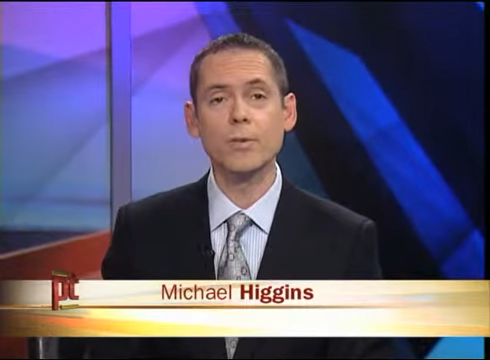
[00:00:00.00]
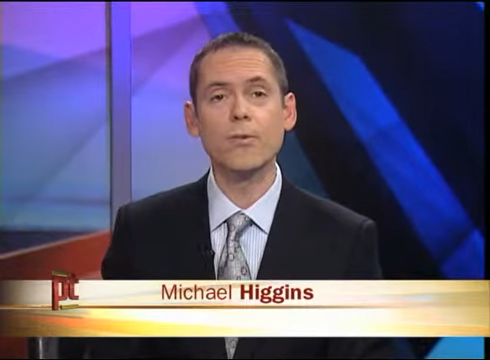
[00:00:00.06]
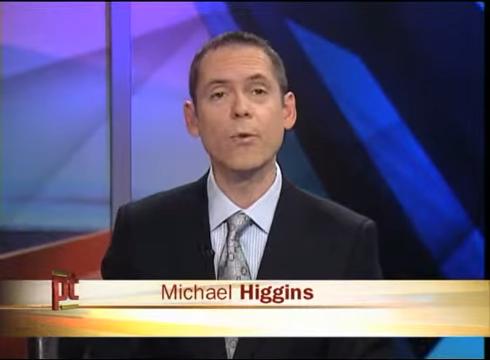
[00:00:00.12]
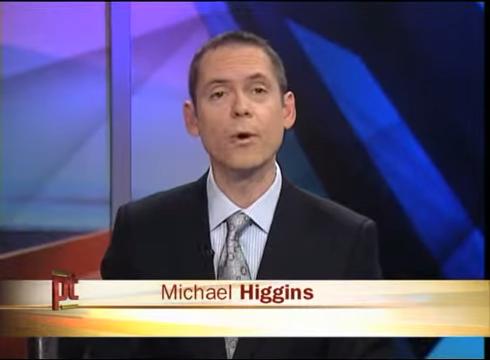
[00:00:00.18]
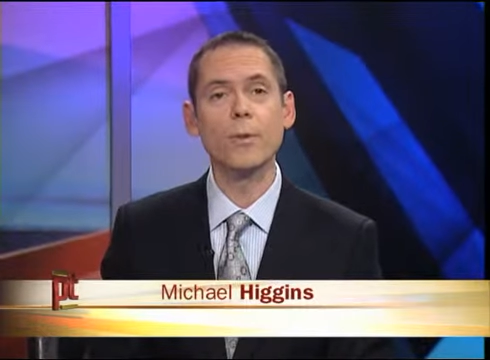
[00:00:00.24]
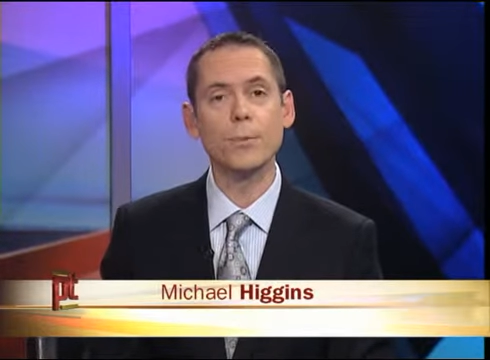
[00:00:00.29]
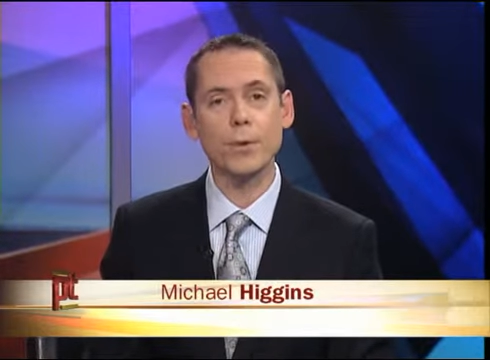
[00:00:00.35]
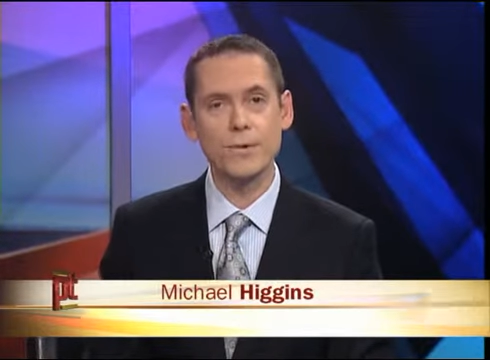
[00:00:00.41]

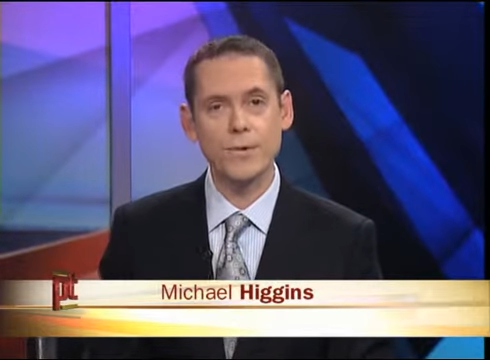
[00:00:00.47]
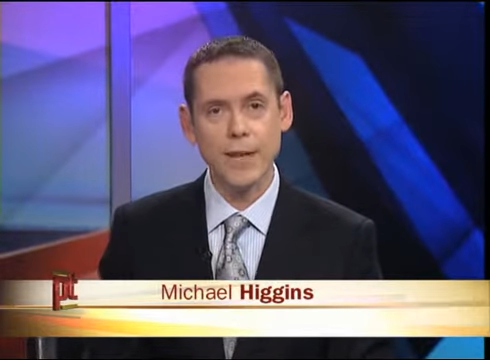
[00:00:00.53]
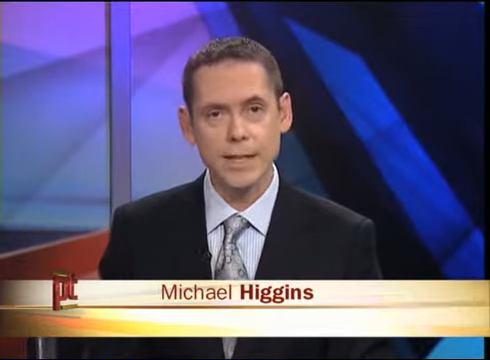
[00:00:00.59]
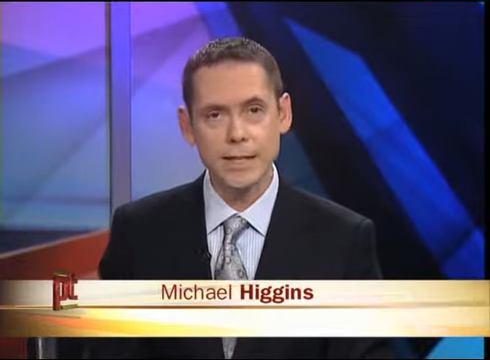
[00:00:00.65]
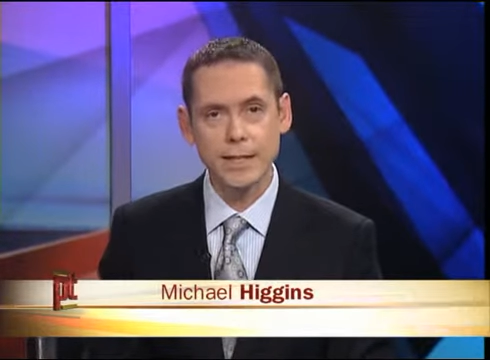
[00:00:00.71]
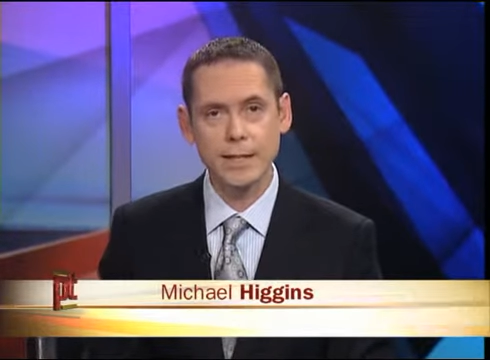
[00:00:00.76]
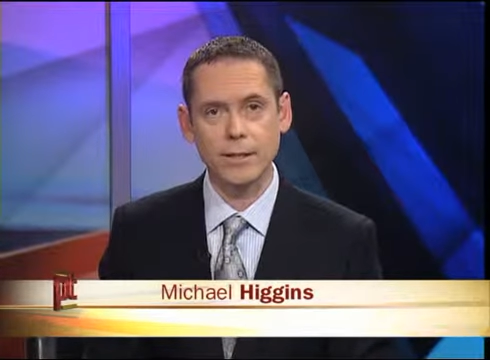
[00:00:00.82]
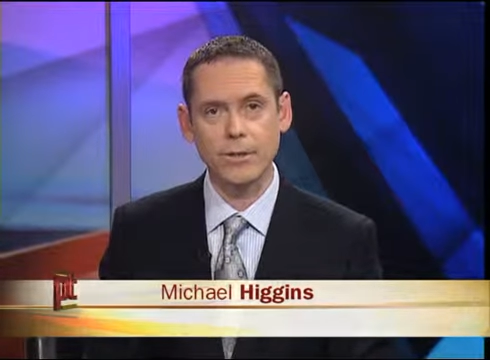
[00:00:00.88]
for
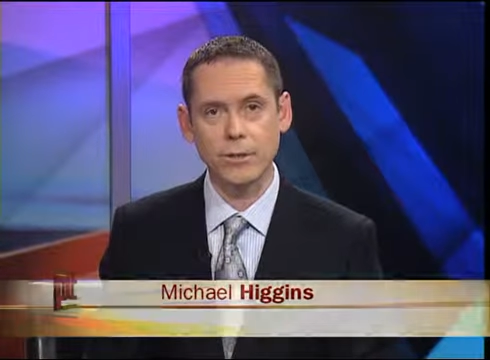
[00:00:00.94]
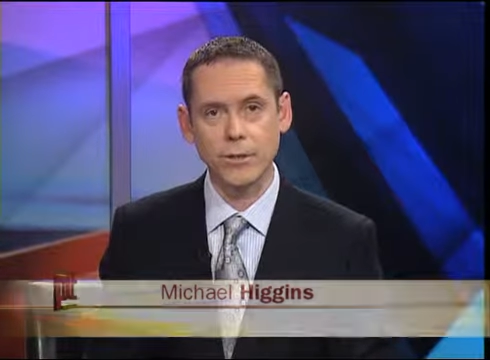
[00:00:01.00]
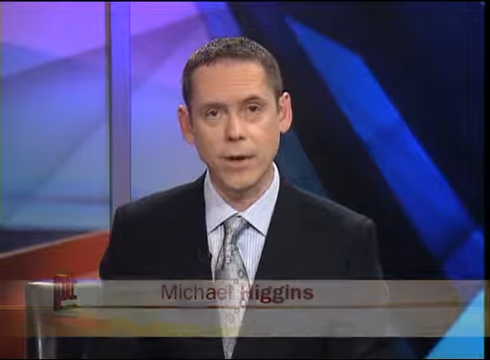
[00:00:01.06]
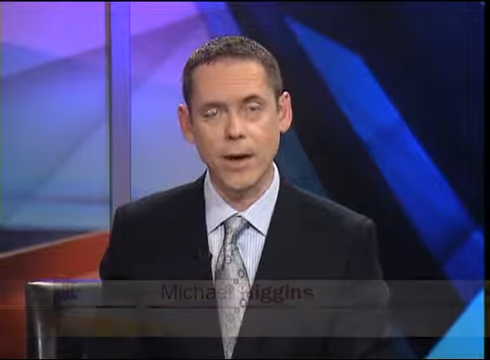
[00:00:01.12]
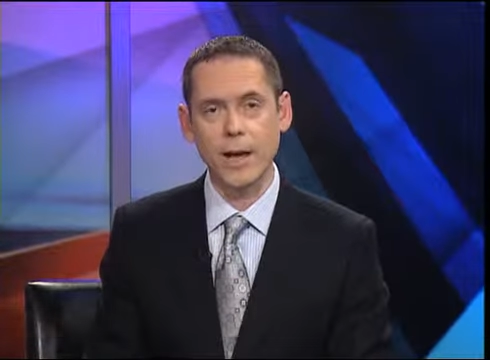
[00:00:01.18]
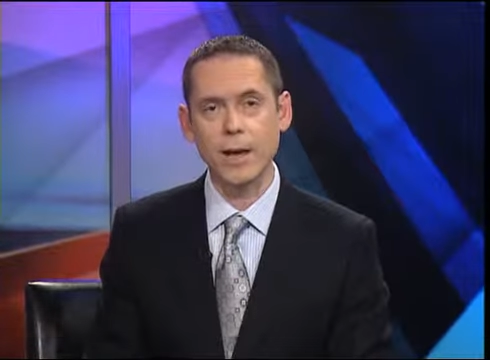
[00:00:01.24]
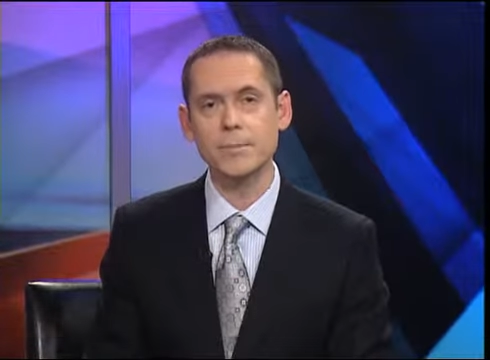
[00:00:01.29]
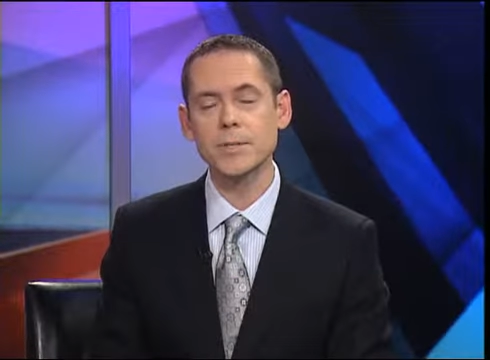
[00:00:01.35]
preventing
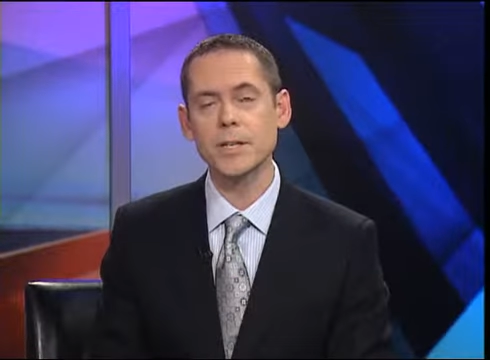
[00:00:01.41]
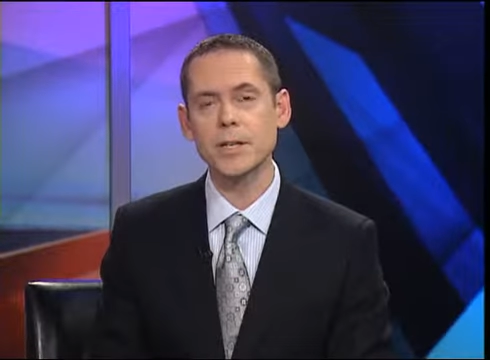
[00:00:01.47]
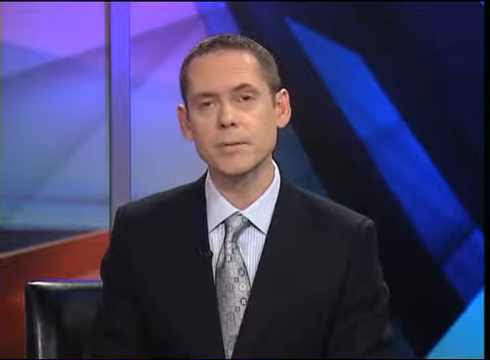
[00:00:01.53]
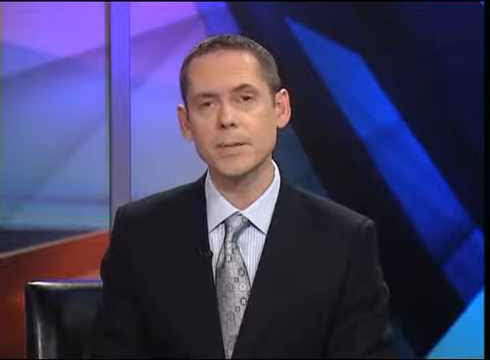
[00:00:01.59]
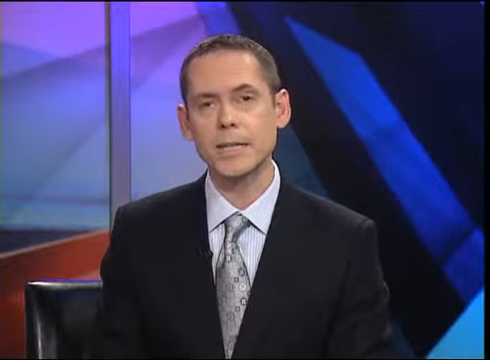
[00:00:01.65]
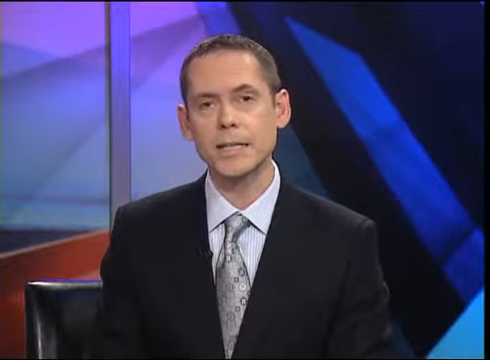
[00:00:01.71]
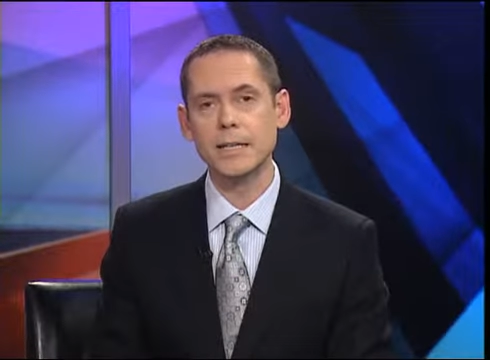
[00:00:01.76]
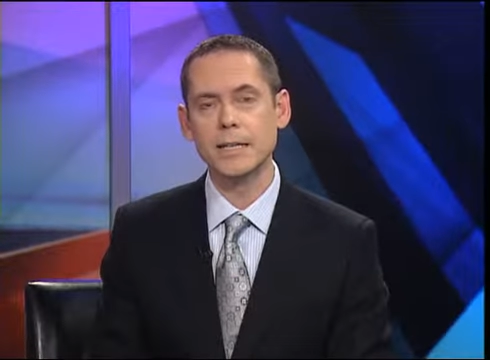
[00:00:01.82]
crimes
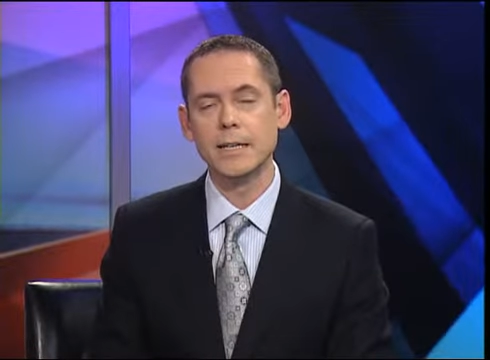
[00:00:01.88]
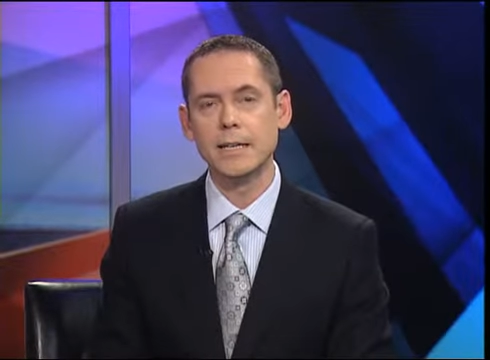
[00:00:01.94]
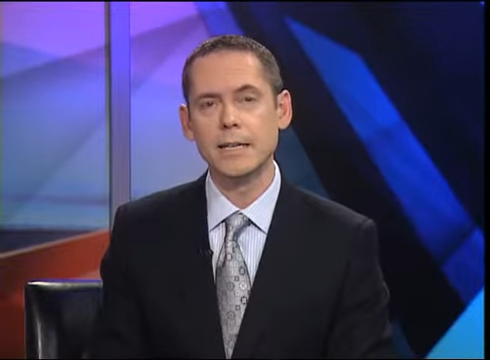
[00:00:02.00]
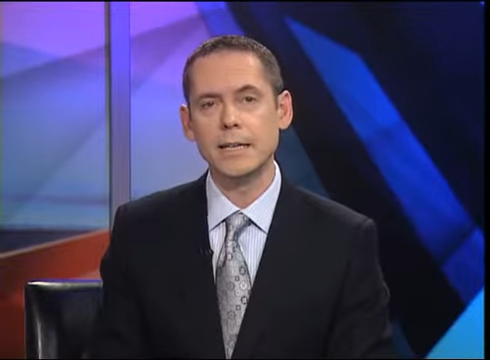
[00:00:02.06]
committed